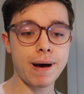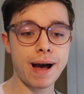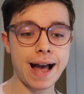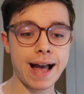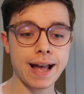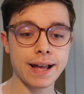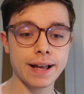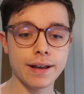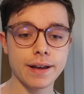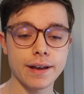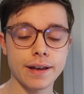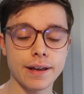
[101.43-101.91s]

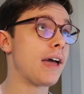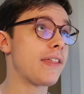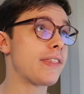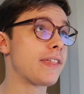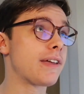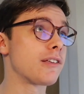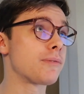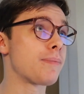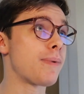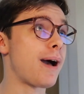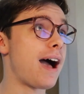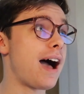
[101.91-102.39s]
back, I
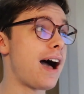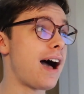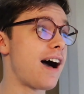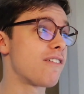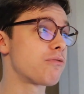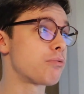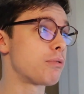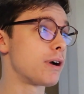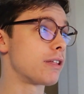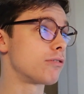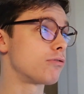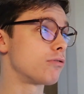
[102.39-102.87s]
think it's about
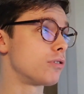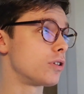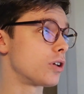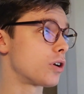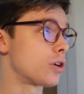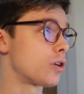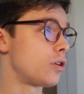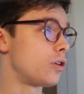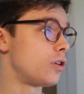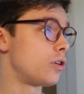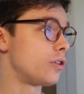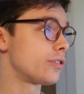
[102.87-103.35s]
halfway through the
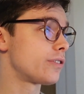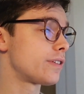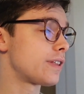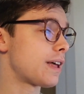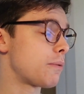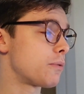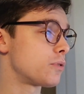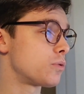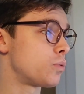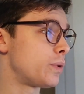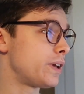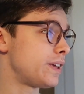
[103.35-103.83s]
course,
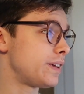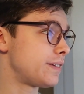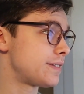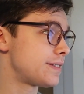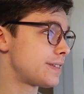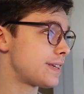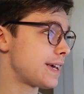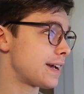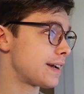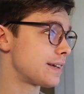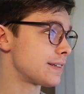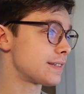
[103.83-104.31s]
that was week
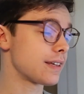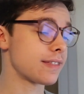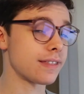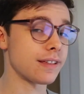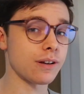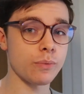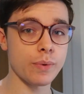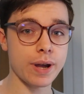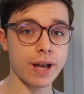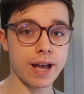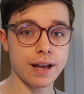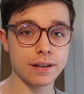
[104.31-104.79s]
six, I
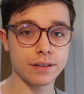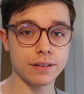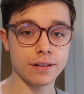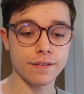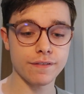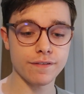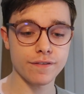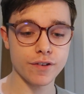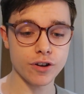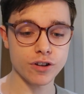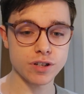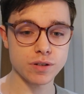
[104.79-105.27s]
think we had
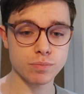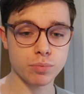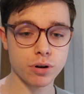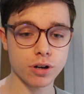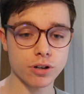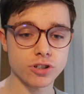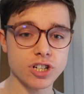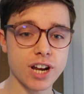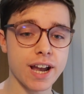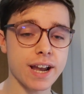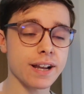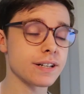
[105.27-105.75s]
the first
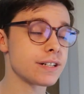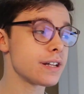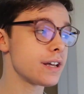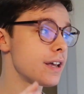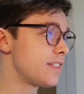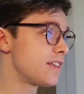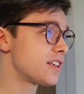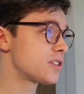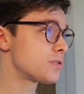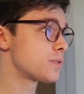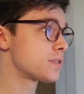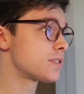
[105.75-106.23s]
project.
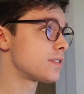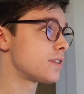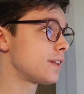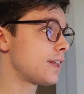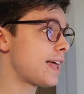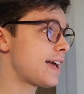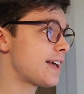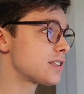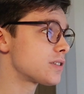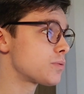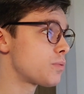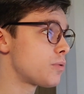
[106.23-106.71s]
This was the
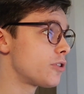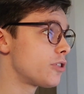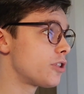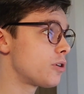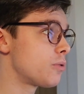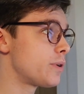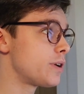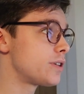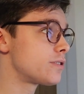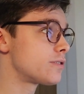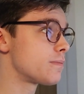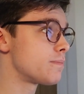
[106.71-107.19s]
last one
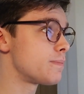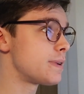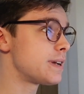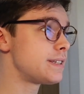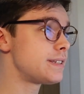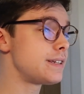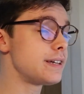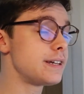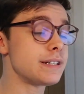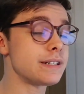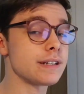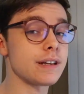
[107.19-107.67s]
that we
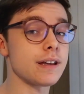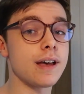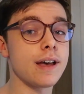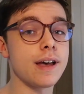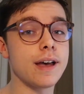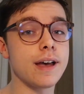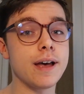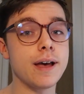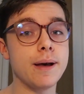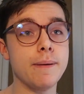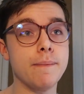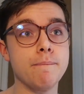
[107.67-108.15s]
submitted
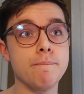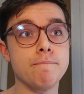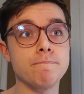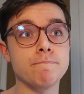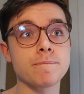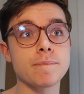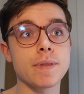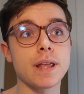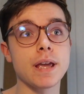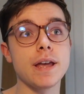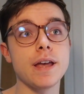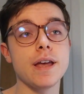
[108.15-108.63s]

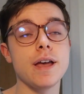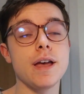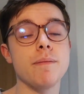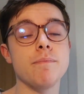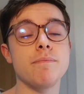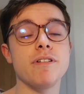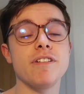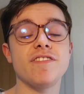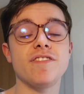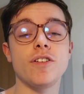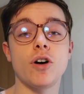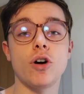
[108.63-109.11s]
um,
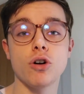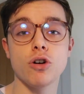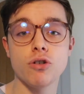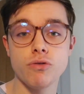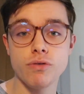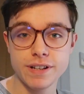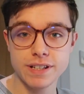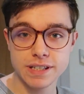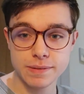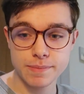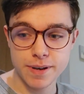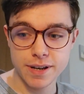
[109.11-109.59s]
before
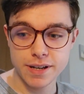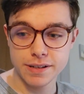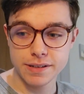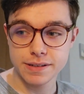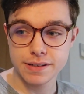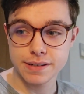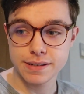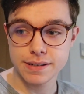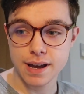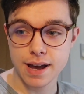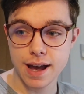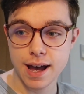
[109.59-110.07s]

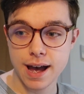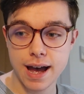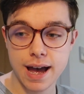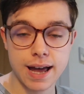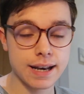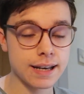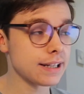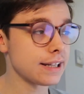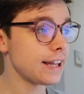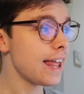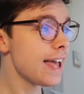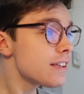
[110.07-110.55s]
Christmas,
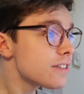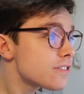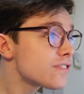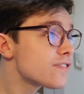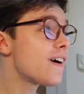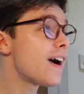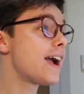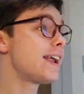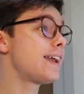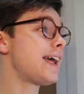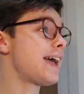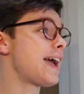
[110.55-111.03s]
and let's
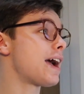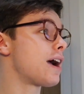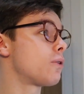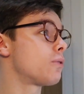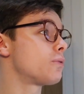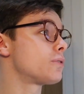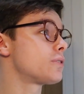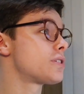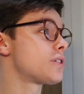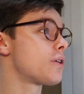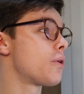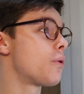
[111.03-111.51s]
find
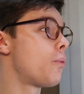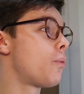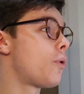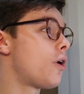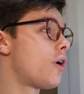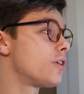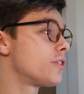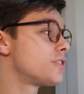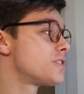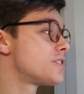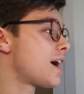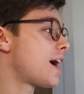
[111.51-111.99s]
out
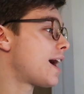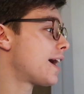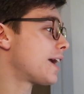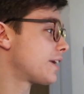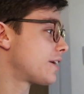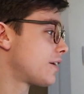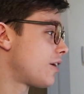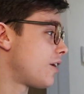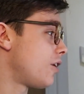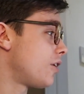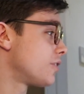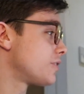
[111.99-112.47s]
what I
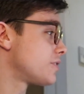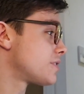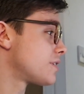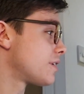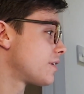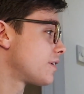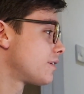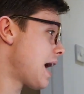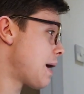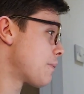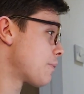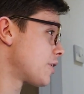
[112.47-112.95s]
got.
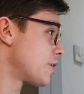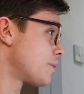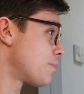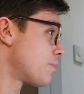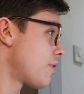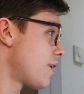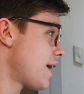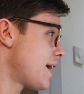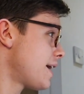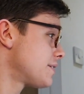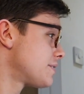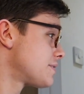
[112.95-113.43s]
I'm gonna
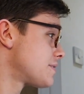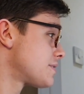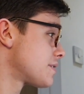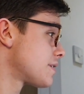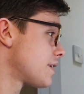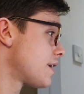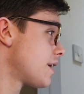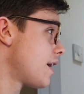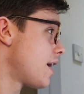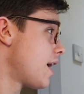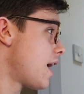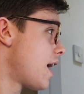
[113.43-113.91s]

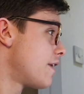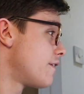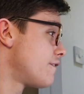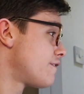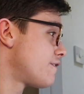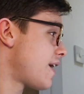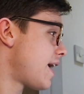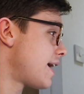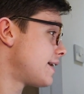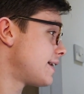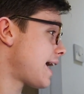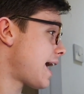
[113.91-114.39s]
press and
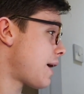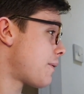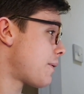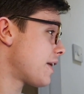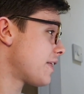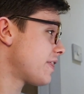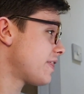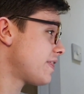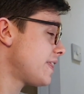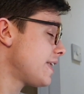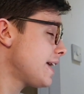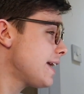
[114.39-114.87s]
find out,
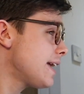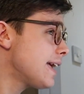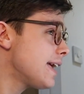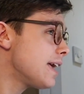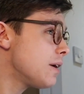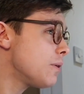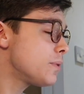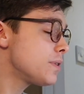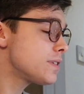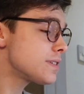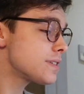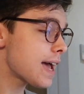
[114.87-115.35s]
I think
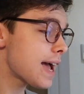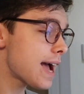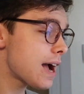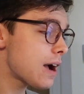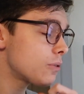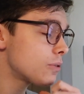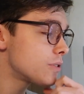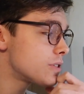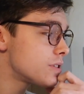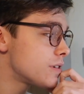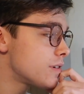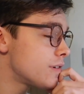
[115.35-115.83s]
it was
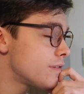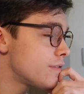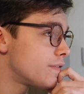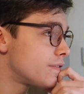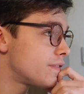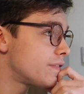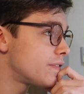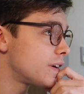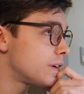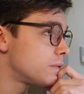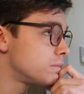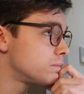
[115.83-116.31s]
out
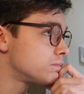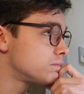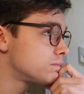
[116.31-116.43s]
of